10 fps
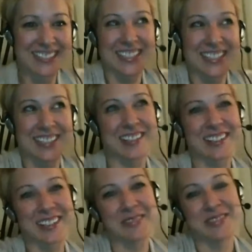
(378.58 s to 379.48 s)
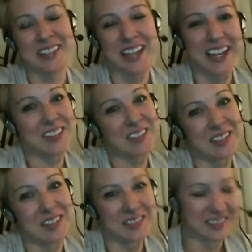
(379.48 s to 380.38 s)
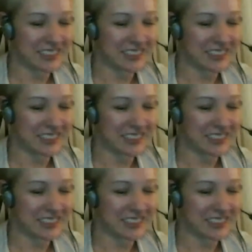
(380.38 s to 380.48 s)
Didn't occur to him. I don't know.